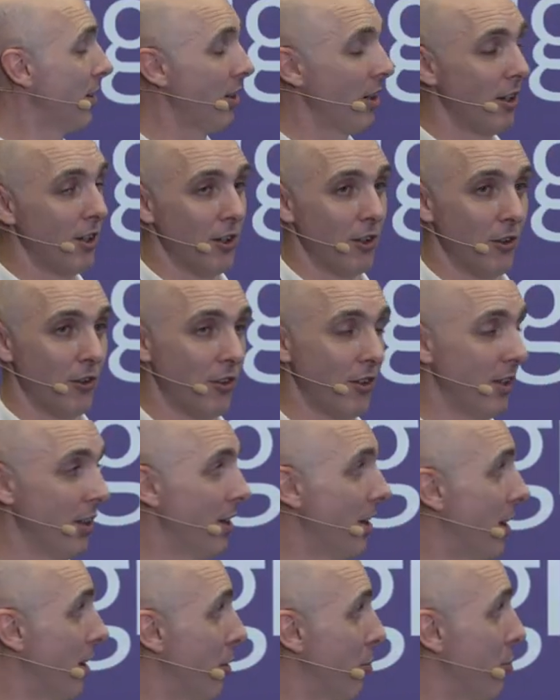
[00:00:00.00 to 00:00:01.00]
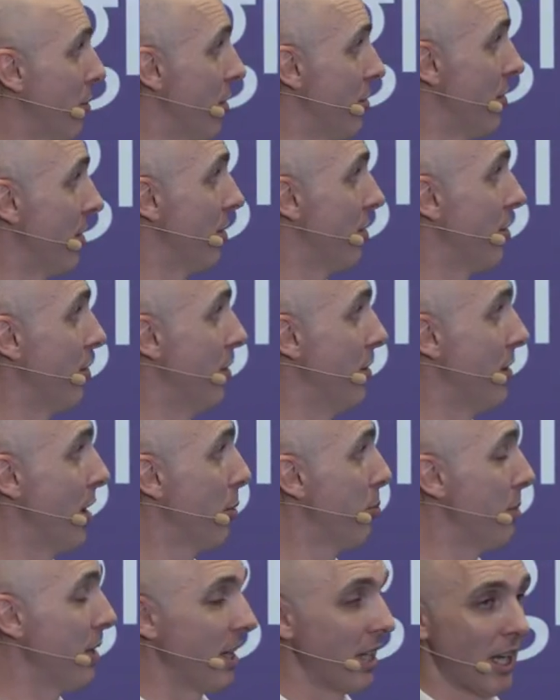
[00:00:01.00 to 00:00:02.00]
cause a project to
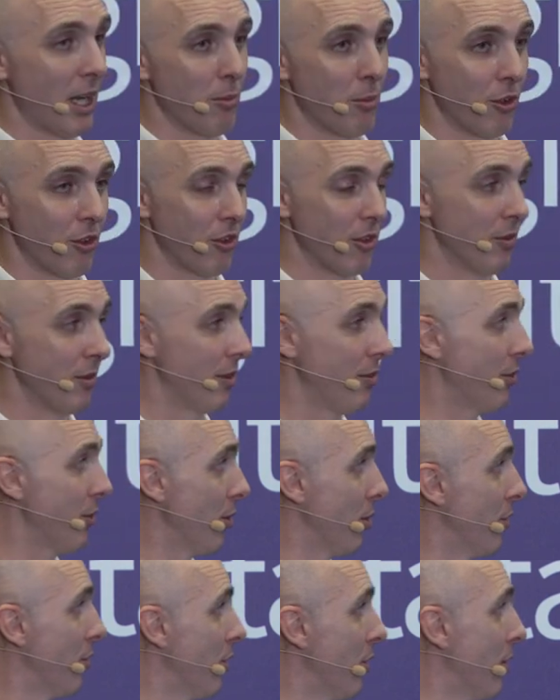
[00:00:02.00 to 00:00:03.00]
not be collaborative if there is a,